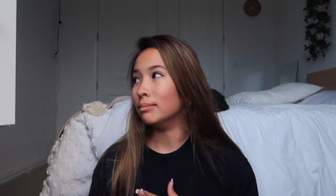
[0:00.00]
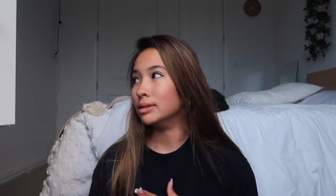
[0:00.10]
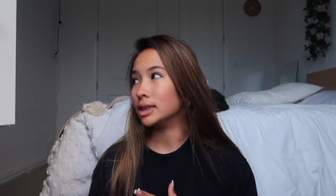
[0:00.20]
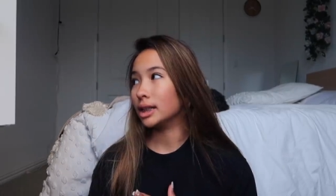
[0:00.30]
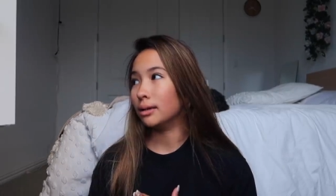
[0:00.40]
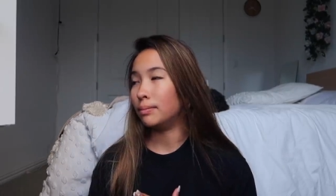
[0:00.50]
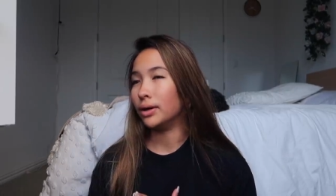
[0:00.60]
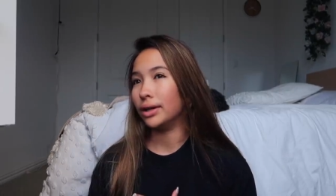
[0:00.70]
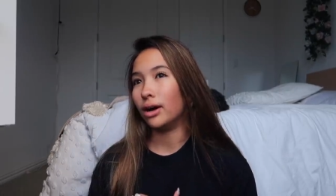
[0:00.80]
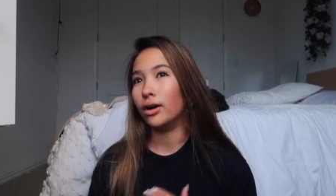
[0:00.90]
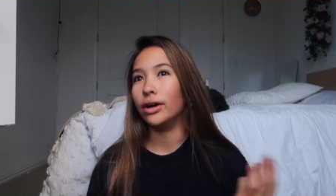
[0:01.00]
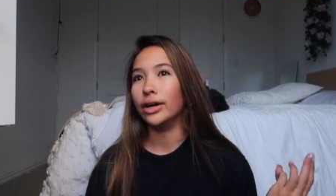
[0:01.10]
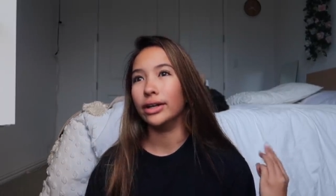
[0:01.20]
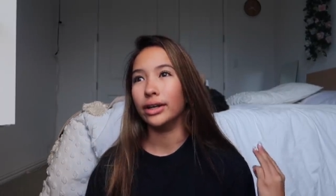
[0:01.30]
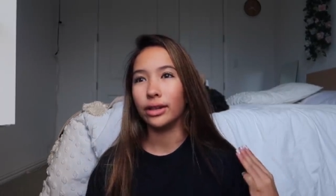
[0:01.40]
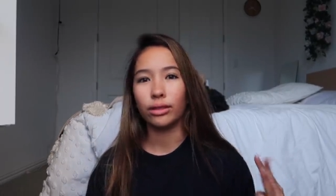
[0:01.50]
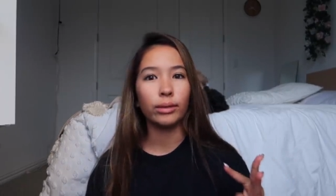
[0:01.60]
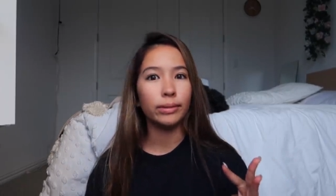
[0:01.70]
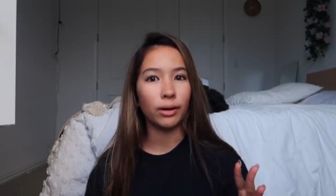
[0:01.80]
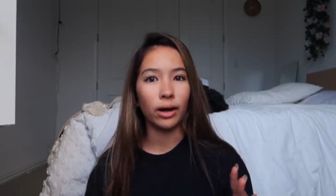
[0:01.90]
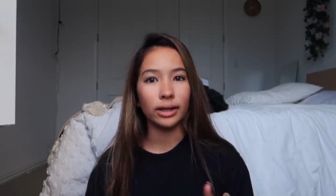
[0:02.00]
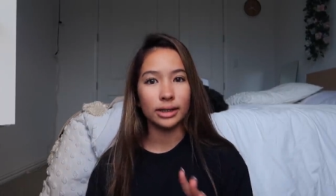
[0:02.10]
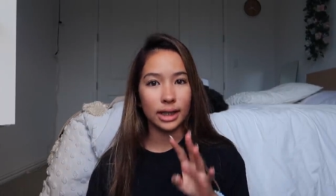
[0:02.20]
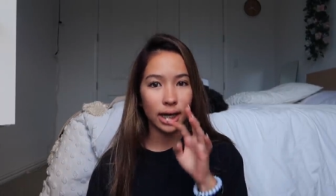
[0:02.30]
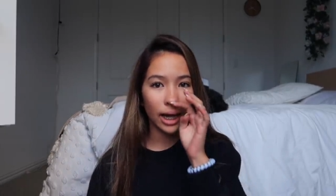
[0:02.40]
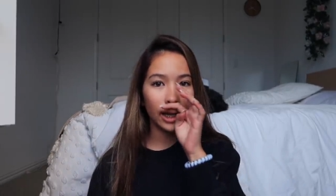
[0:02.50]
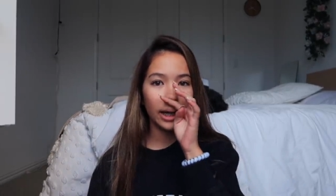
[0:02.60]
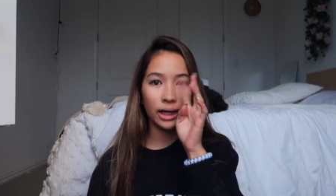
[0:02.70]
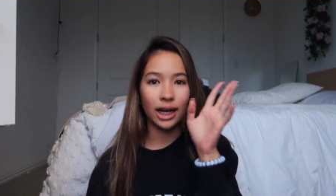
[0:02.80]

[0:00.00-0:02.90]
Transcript: I'm just going to put on 3 products today and